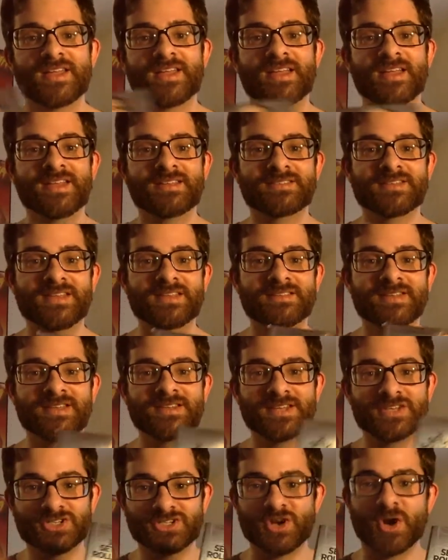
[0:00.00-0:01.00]
and
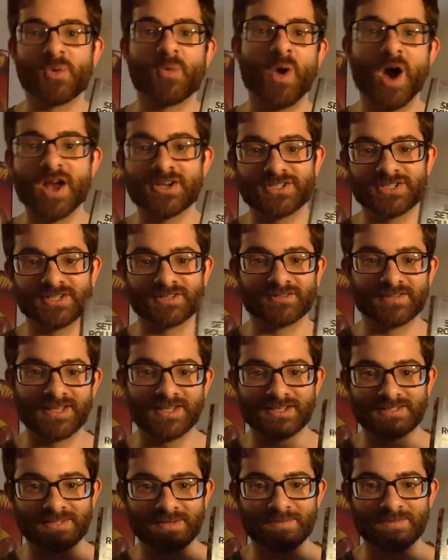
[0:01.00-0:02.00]
then start watching
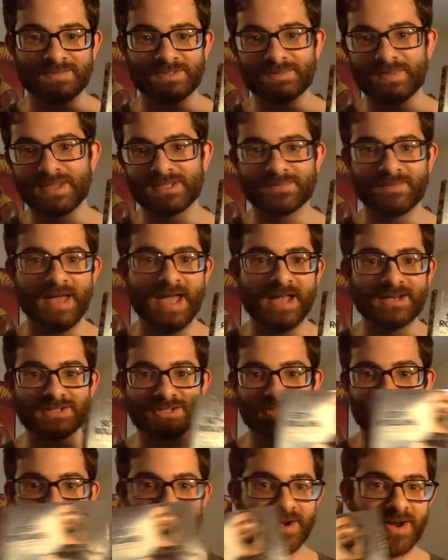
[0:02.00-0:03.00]
like some of his best
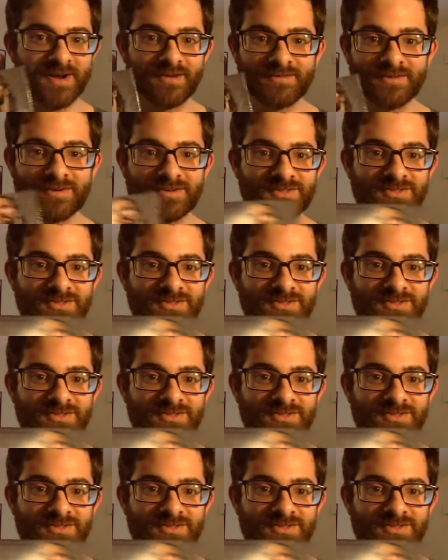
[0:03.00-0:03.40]
matches or whatever.